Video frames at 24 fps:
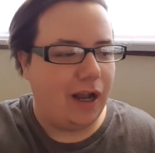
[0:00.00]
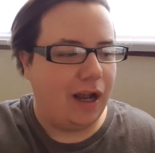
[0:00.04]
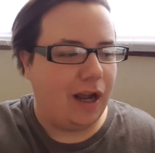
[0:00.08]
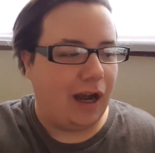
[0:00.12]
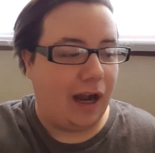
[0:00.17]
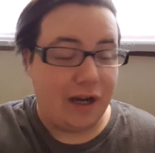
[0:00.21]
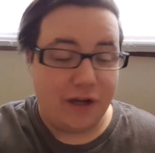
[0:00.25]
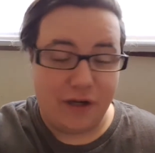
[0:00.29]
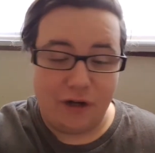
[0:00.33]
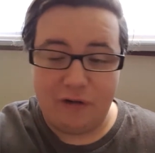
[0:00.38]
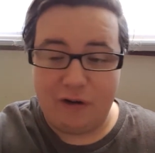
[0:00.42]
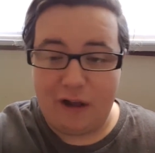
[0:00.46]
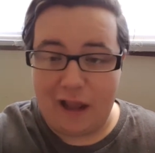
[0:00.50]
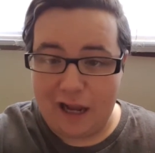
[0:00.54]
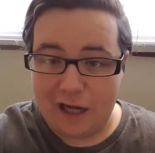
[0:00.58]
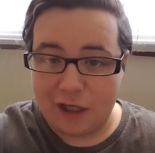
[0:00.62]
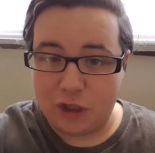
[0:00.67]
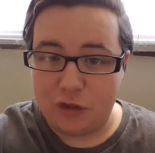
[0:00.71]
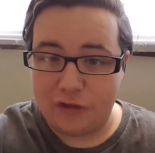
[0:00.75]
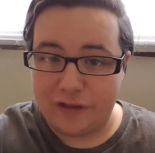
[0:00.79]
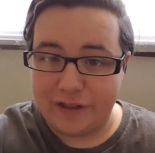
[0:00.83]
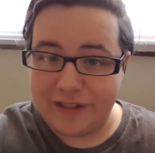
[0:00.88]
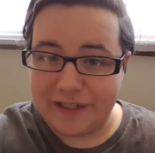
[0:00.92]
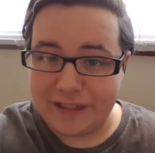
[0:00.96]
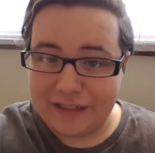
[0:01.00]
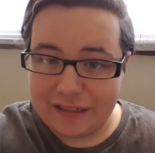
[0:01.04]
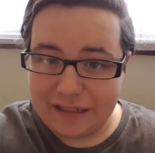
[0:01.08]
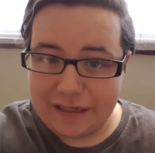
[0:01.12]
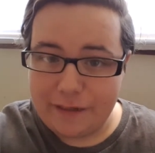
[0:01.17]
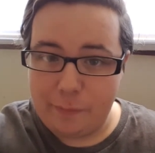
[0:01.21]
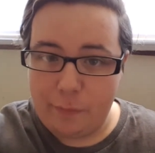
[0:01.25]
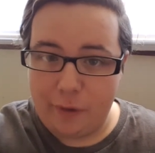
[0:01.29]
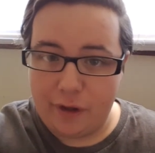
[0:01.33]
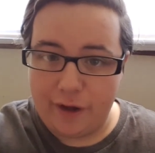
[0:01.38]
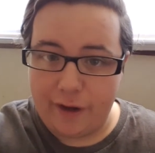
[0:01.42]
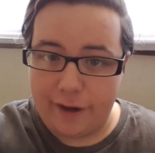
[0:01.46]
I don't actually
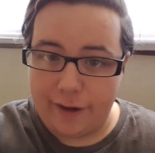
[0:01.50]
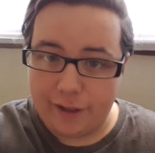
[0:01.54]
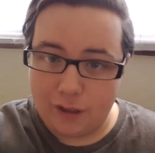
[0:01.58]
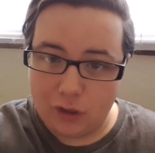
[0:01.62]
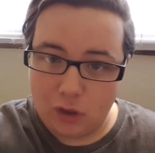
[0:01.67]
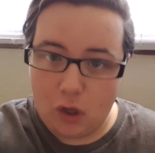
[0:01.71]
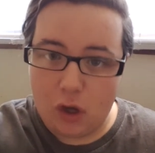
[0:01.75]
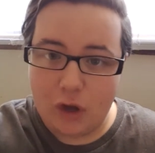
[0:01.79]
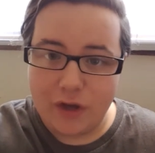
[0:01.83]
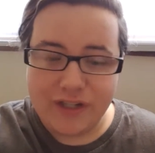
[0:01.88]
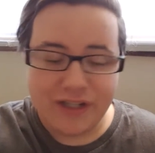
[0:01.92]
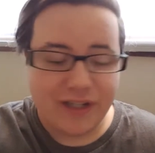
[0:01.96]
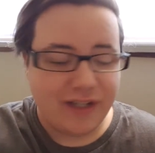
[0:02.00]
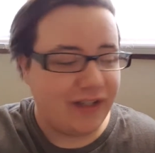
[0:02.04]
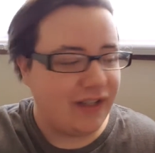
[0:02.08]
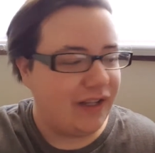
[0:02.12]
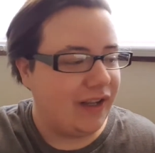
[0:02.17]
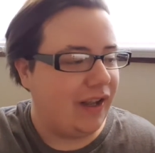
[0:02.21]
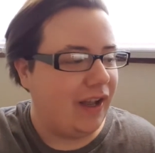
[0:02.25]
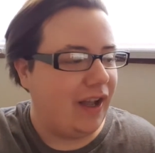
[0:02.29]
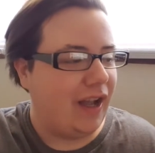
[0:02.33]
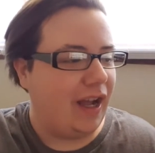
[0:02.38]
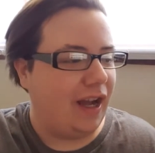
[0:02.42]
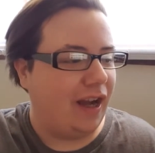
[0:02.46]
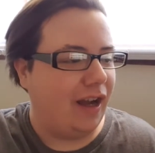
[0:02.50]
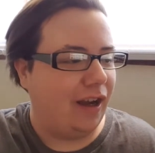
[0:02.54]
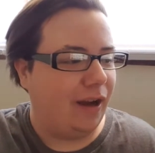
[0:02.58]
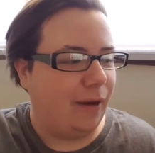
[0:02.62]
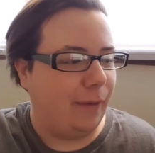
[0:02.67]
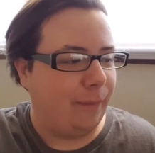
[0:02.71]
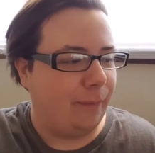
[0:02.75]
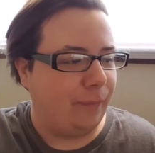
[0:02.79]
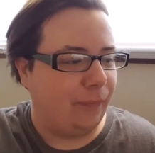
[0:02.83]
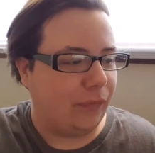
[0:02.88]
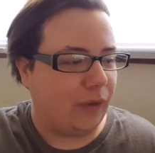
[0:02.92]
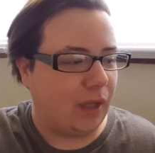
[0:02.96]
sleep in a closet,
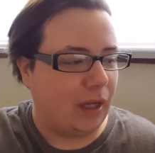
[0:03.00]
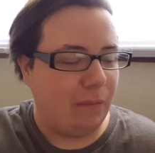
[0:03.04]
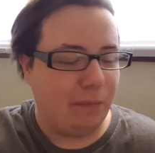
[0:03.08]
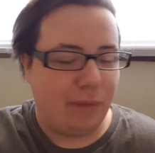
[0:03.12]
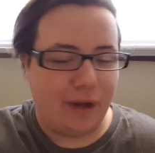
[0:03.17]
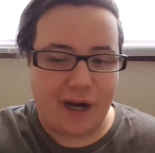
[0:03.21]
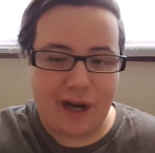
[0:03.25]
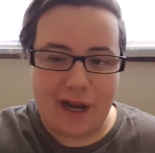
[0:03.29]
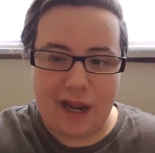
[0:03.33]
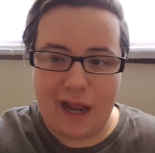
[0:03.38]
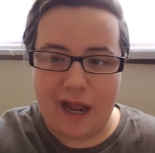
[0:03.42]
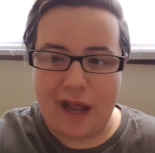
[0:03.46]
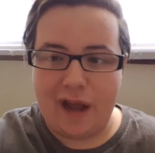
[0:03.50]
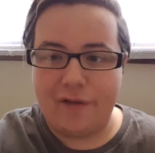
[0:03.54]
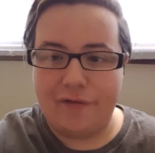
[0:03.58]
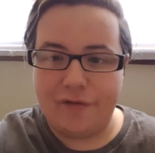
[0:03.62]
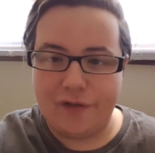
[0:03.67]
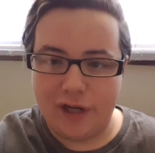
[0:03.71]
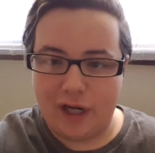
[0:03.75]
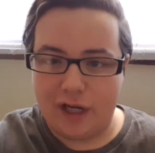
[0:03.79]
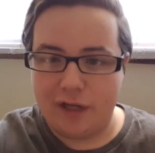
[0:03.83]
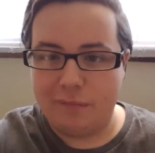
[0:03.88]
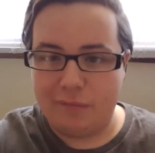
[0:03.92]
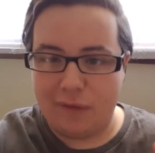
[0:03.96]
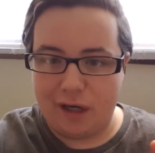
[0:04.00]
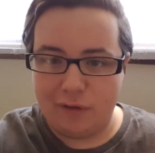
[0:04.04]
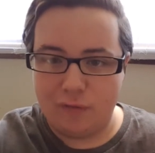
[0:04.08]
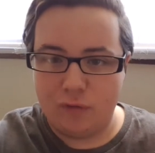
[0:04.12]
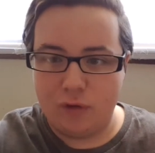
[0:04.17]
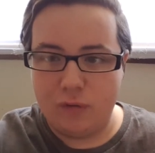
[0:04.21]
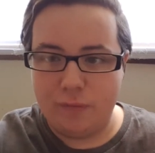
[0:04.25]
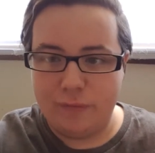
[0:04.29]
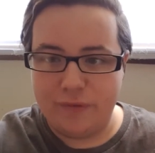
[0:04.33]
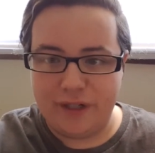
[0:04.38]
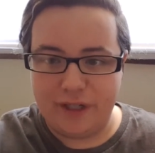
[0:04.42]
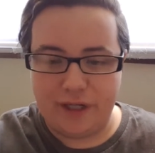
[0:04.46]
but I have gotten my
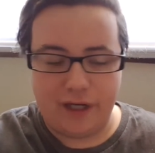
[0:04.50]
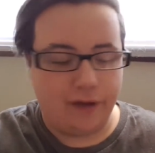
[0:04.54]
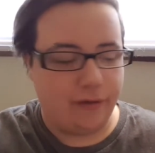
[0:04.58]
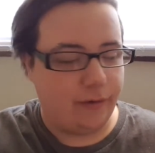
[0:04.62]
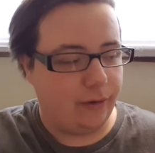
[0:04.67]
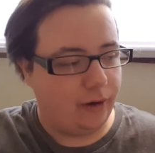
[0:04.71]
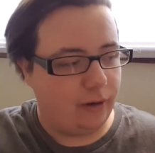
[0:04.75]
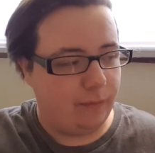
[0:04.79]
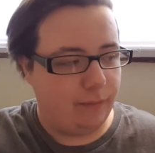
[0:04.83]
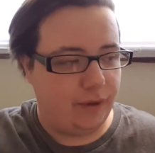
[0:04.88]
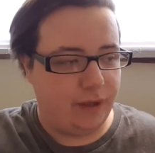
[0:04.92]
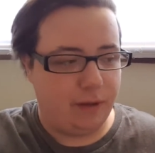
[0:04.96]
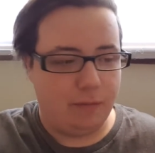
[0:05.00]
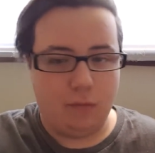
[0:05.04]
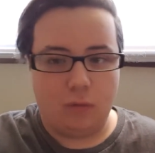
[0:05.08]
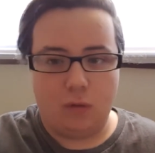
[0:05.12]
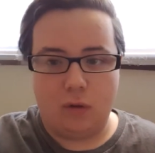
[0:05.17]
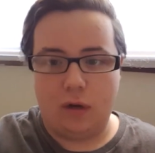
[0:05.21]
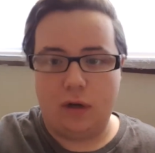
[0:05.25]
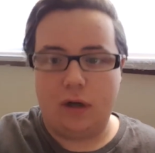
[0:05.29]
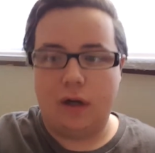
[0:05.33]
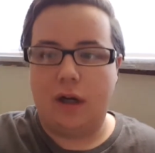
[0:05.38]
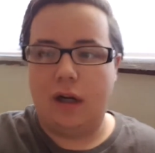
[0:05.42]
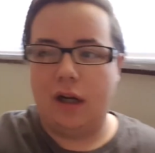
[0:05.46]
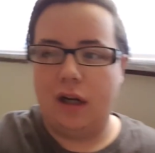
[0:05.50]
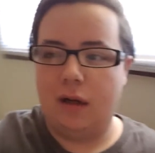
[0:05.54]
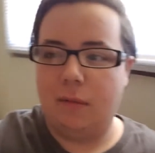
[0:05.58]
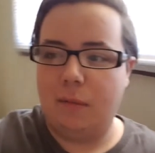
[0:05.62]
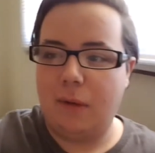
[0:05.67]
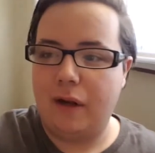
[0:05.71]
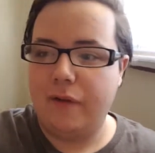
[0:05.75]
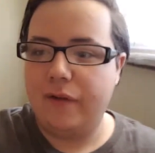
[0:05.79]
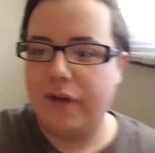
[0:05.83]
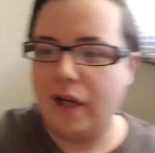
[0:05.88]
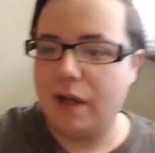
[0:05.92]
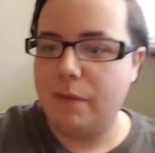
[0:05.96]
room together a bit more.
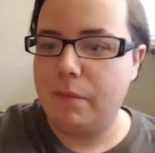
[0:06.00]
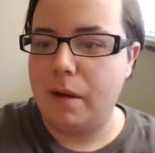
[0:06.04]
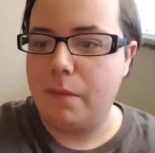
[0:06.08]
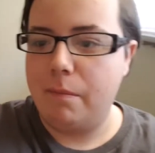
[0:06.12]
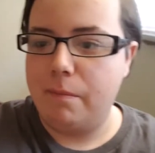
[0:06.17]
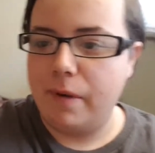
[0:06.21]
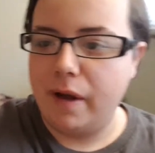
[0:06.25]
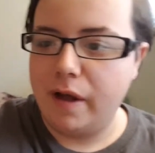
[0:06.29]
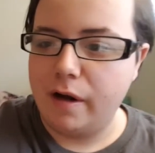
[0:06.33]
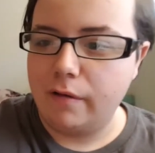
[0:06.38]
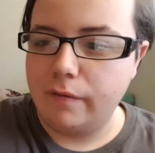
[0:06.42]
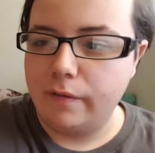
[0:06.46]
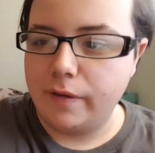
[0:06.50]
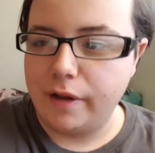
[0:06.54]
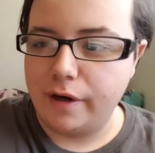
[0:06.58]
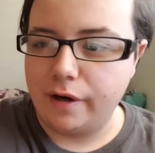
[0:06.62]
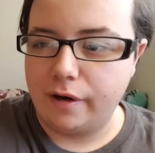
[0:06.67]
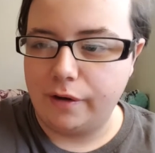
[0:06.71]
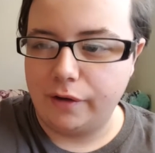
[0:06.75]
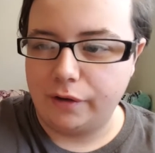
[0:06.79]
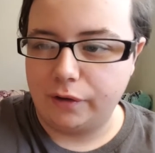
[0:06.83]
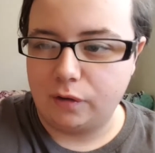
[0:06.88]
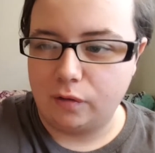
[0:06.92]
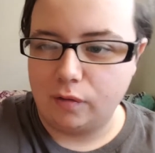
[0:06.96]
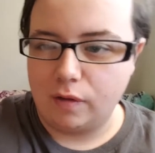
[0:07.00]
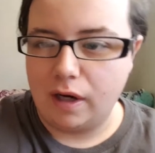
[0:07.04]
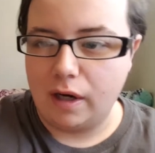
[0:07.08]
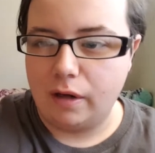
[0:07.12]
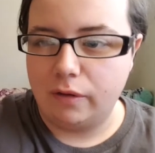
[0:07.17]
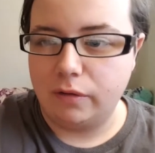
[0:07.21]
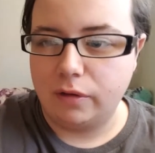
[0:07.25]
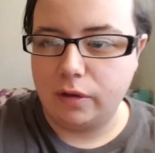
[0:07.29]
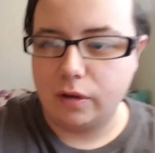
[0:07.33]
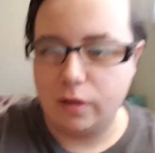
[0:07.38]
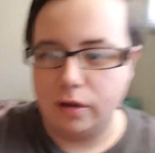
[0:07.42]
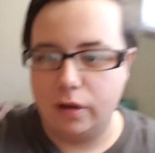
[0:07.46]
I've got my bed over there on the
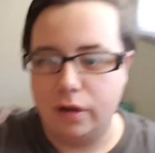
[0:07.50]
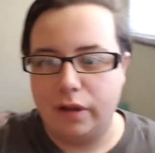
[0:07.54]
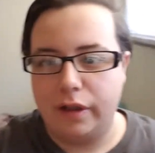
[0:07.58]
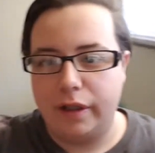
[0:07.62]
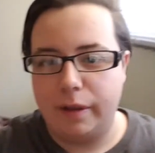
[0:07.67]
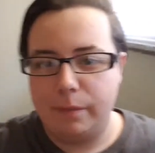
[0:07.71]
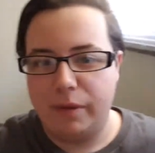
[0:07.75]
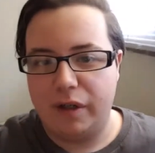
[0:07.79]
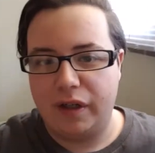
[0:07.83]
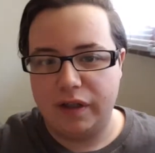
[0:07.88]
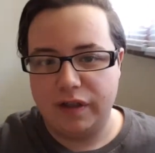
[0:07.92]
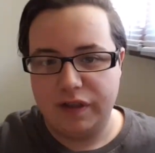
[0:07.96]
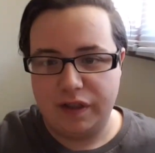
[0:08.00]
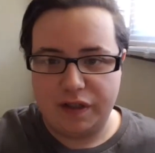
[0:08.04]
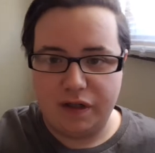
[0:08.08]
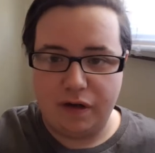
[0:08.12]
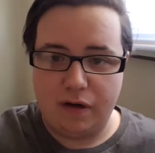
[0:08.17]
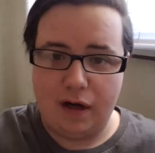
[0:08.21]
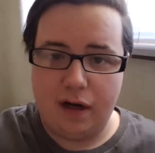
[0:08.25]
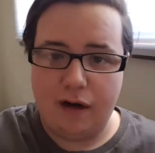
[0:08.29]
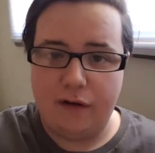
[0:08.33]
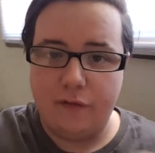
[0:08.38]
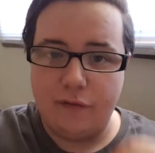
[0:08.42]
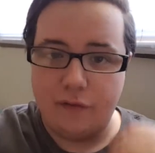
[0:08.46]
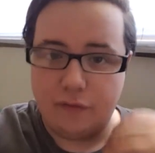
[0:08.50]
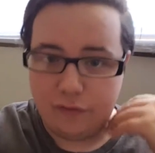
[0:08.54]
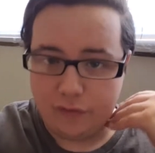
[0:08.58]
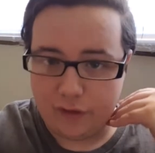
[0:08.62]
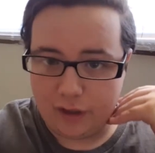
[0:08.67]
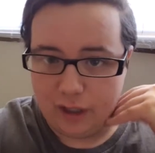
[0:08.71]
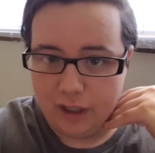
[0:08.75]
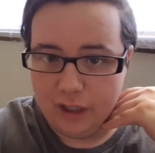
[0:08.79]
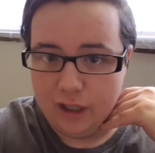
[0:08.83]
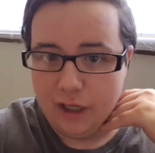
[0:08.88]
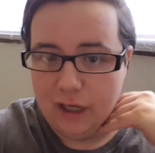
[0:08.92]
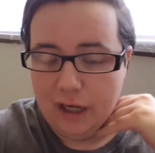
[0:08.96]
ground currently because I don't have,
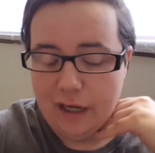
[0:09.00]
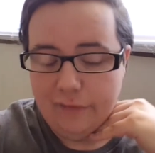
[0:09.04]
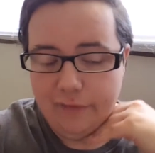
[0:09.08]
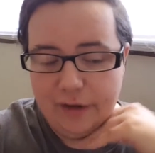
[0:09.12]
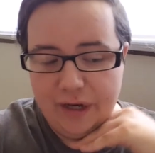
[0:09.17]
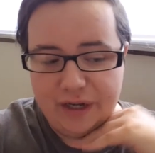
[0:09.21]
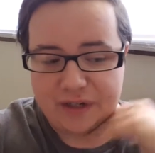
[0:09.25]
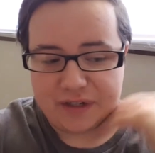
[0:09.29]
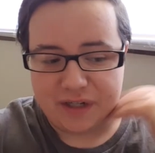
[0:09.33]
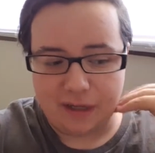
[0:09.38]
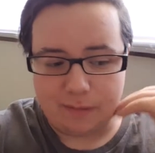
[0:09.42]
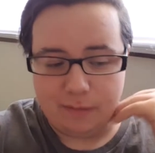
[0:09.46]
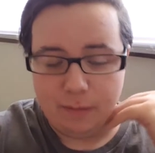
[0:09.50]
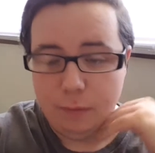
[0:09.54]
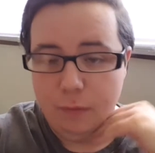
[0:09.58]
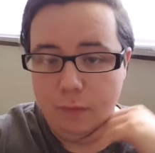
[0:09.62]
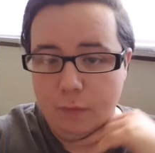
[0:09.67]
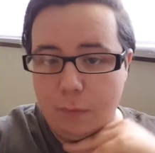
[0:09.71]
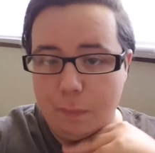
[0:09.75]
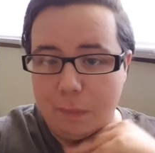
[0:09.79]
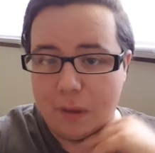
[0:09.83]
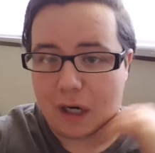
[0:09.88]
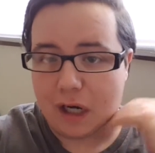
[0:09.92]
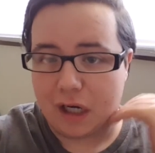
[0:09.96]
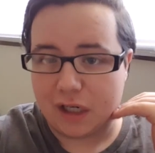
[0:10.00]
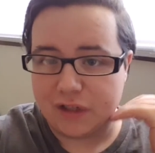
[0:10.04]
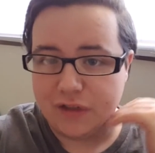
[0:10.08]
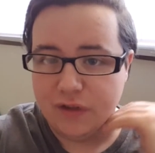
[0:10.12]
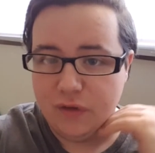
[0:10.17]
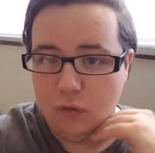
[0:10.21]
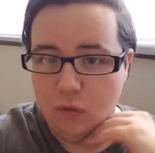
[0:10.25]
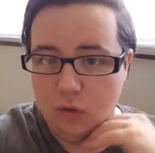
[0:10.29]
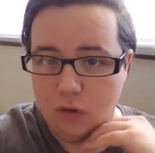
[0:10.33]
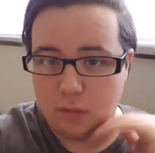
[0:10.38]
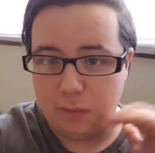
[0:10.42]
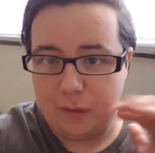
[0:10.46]
I haven't had time to move a box
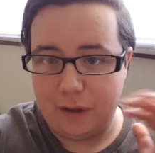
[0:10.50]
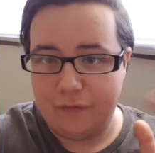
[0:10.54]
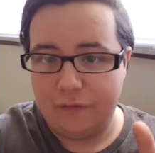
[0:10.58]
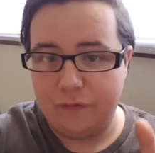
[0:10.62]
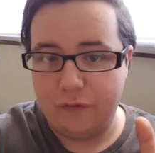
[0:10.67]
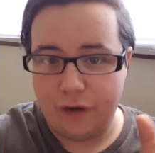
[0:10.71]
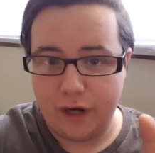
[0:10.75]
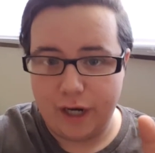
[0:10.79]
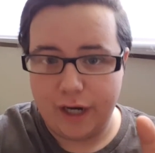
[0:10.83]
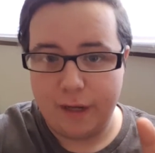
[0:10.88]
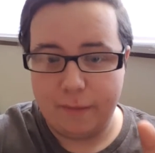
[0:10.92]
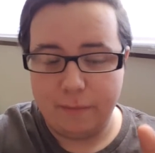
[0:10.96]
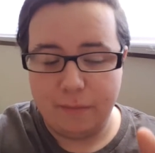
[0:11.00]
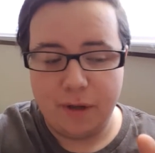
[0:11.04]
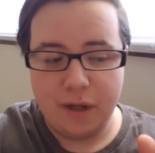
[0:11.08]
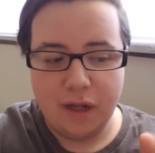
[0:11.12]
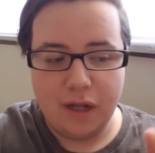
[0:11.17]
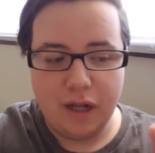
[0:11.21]
or my frame.